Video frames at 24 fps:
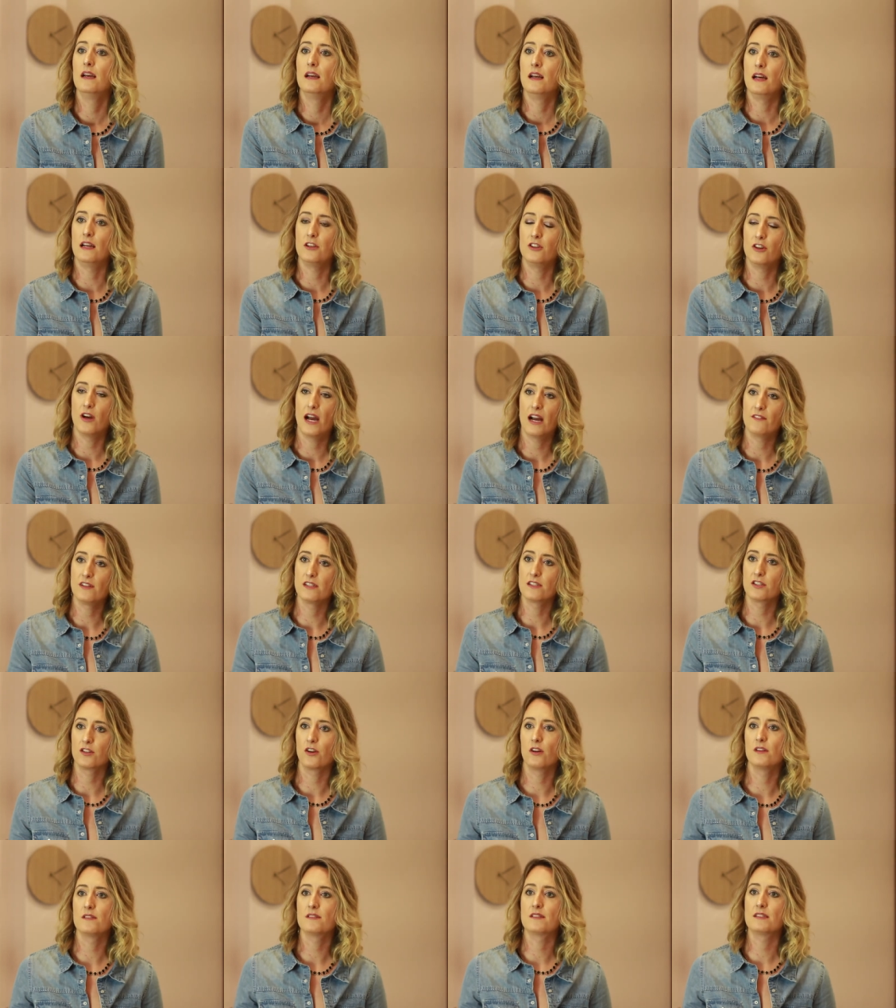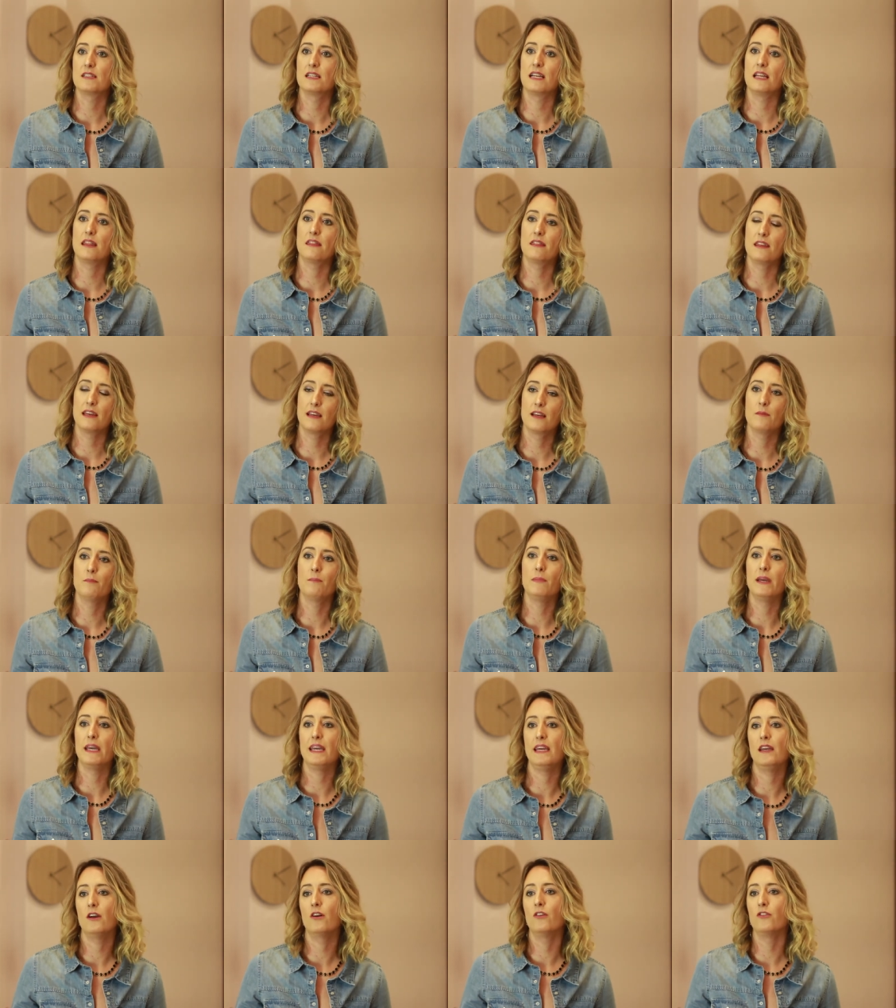and you're having to constantly think and
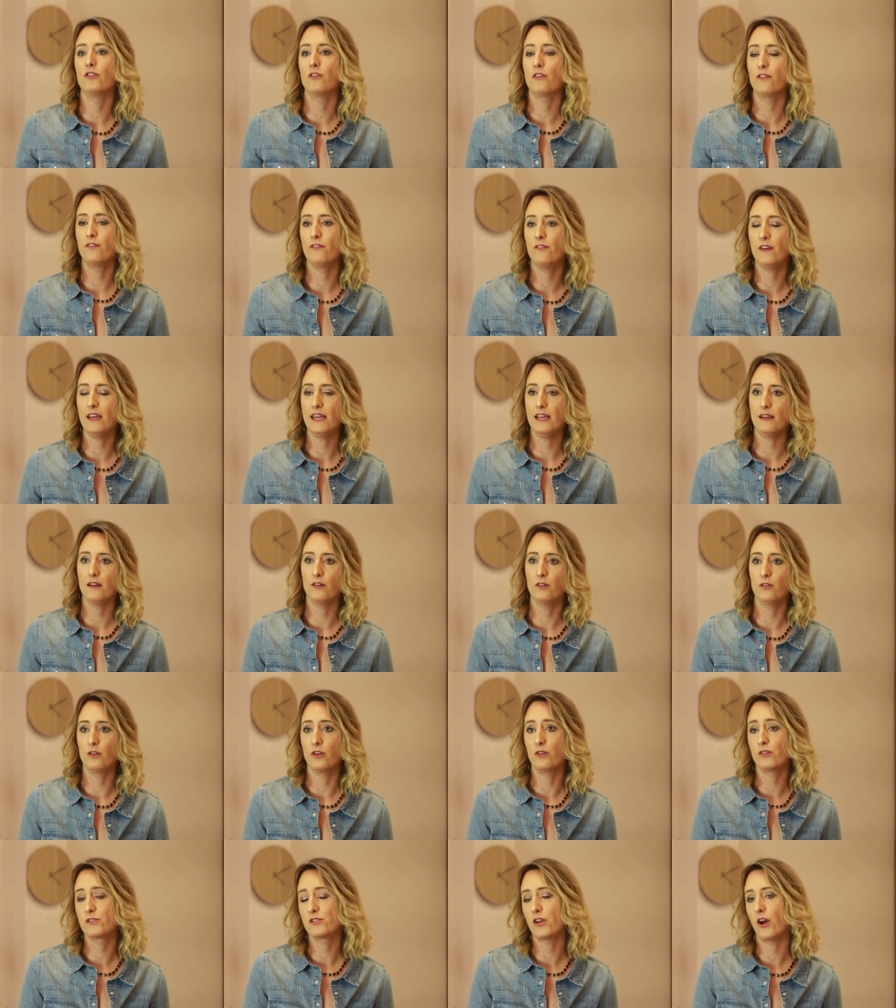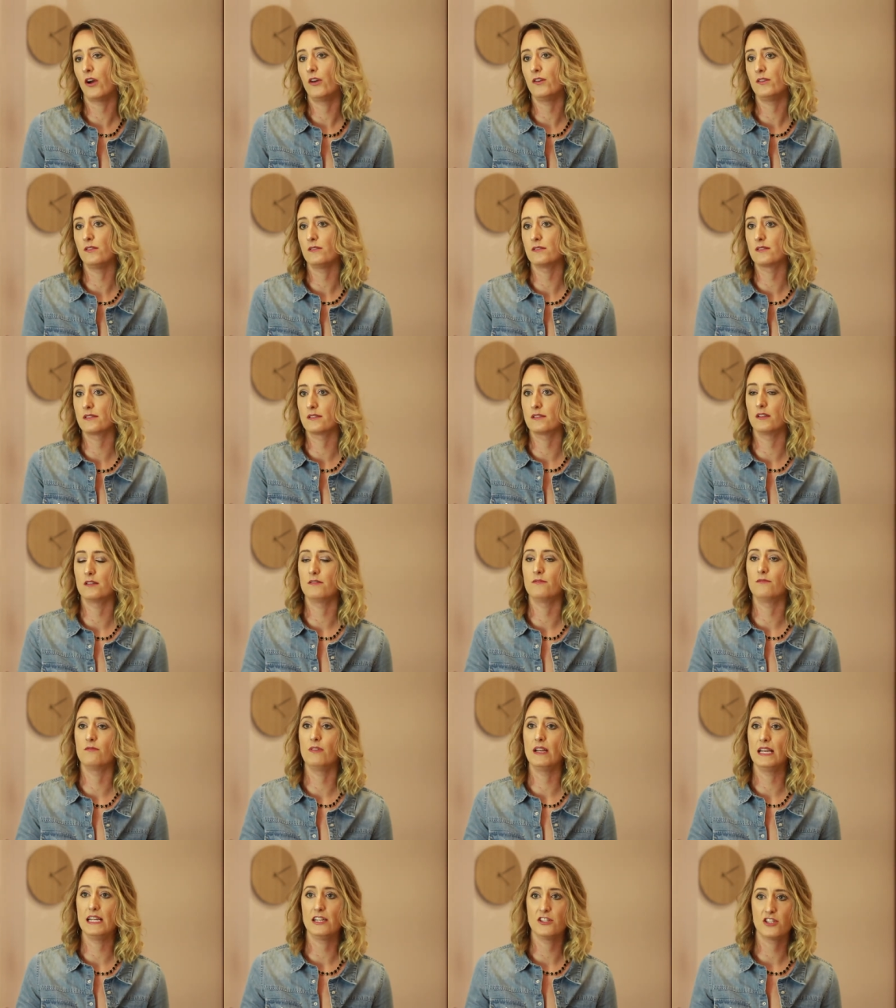be on your feet or your toes to
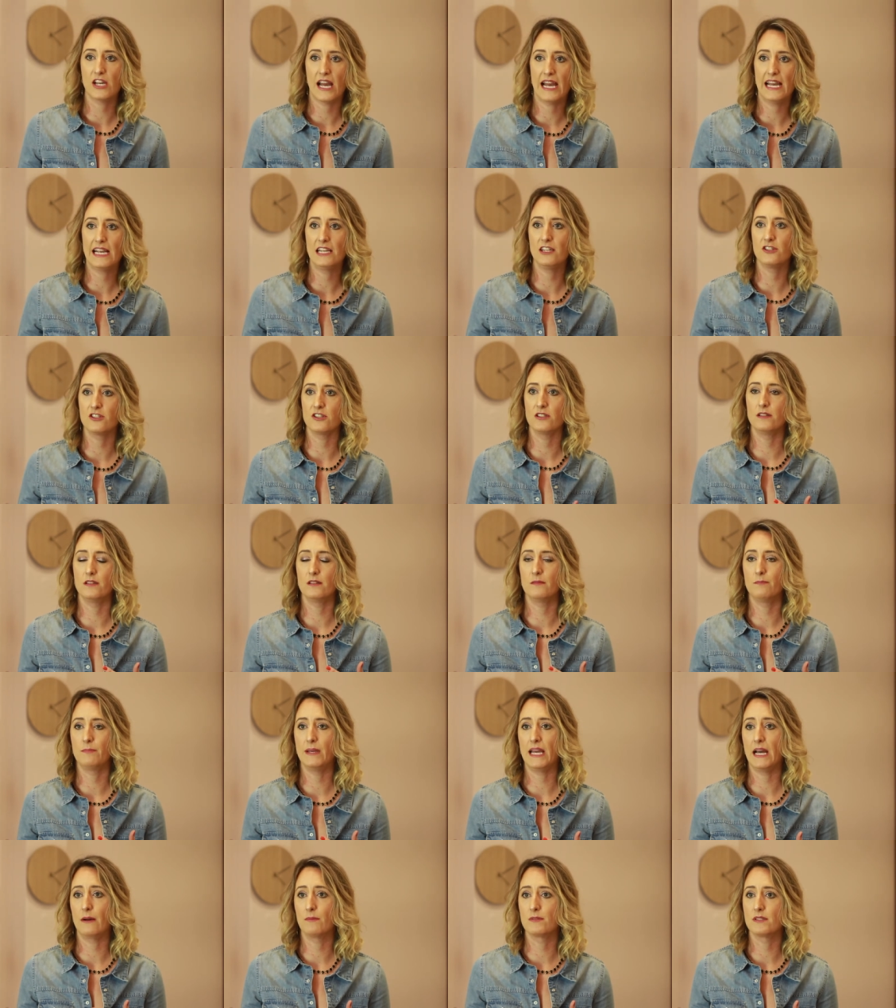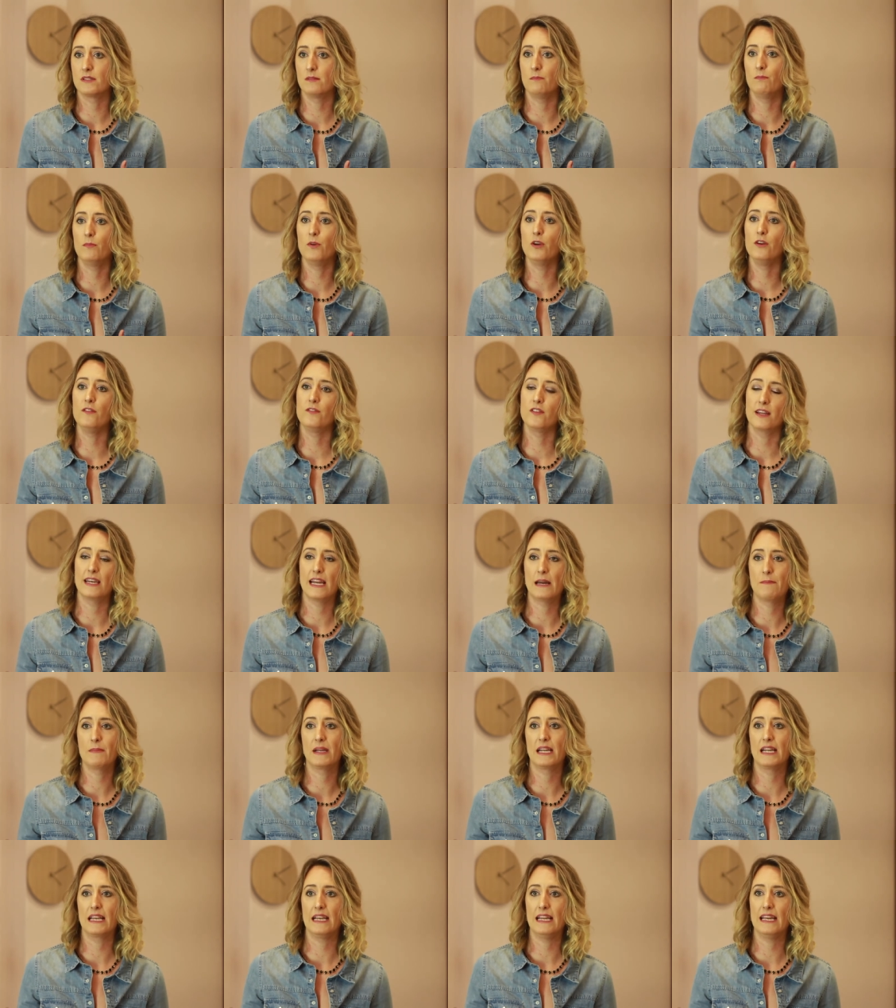really change and be able to move
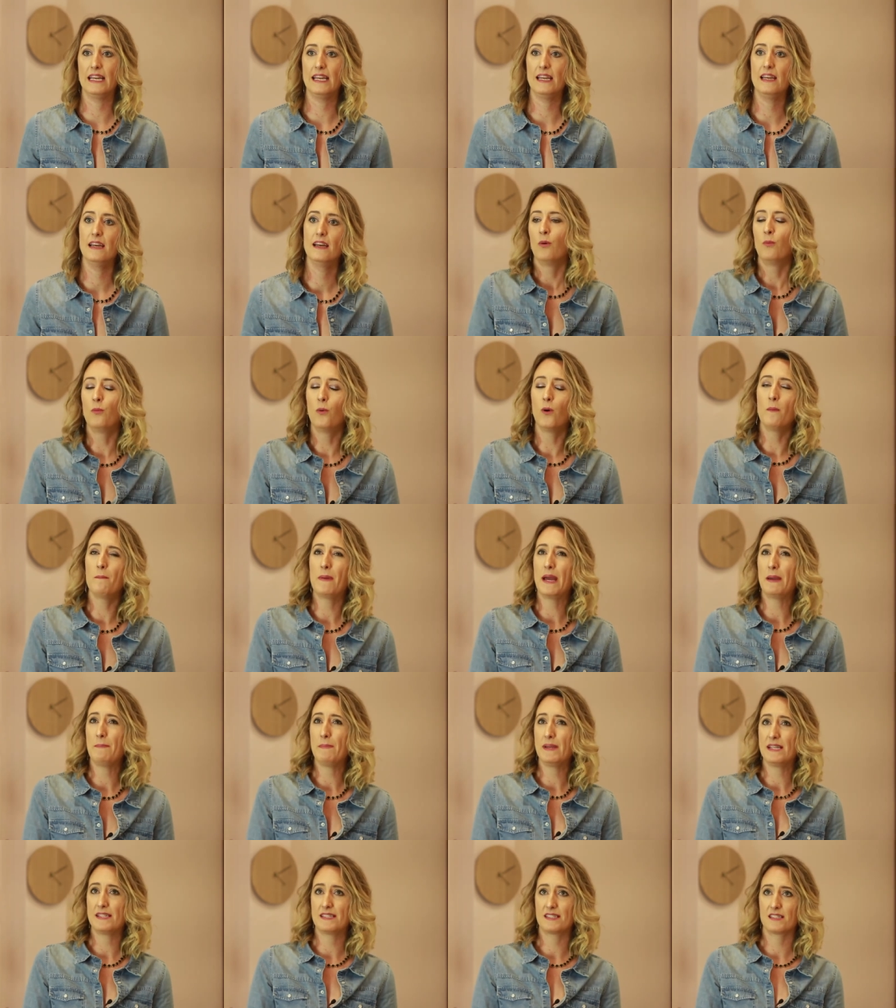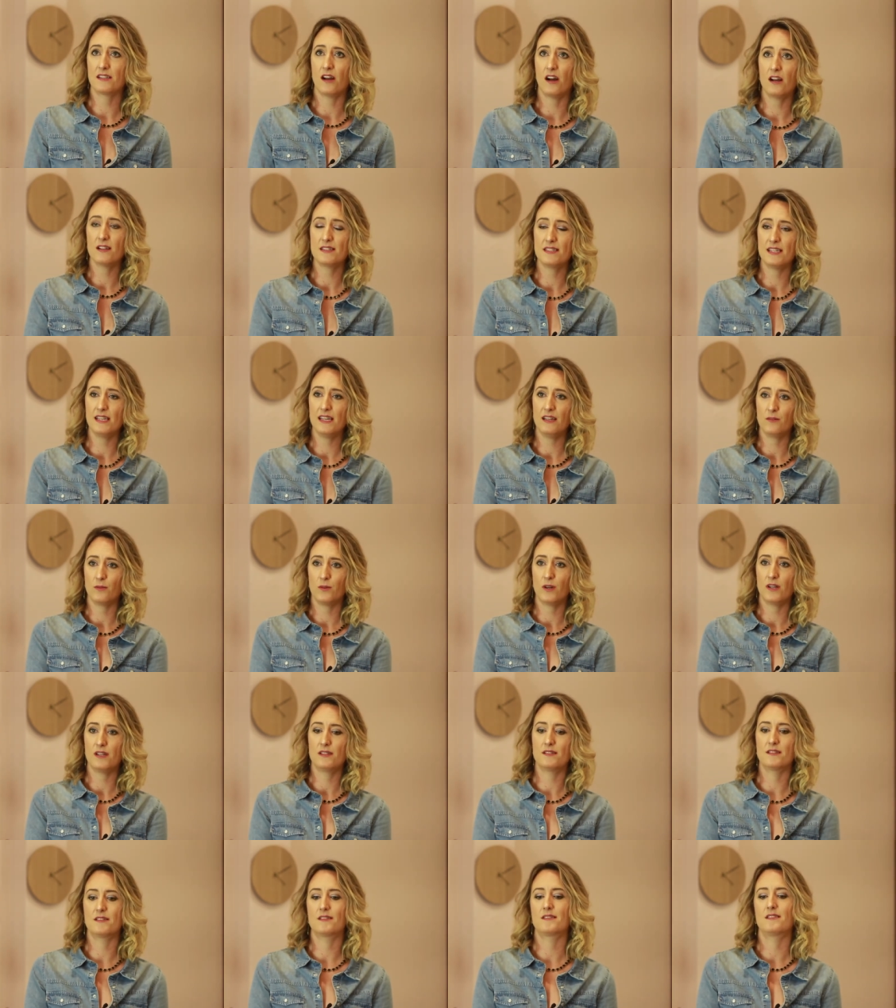dynamically. What made me start it
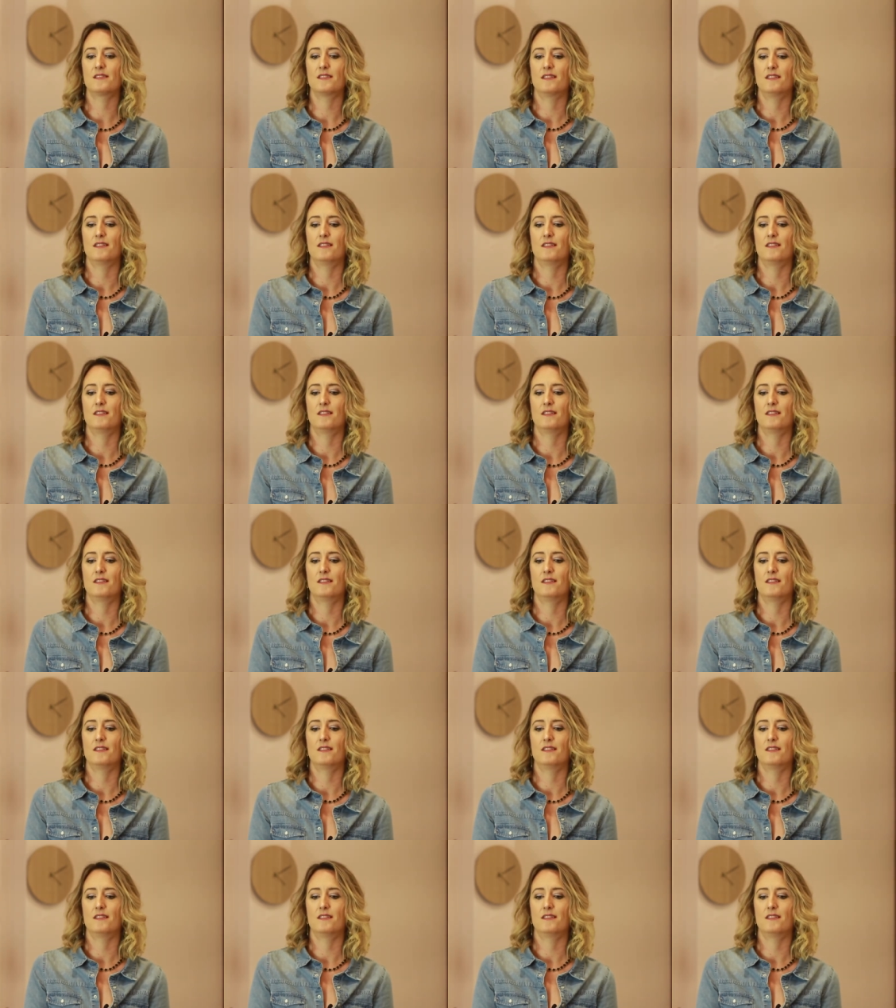was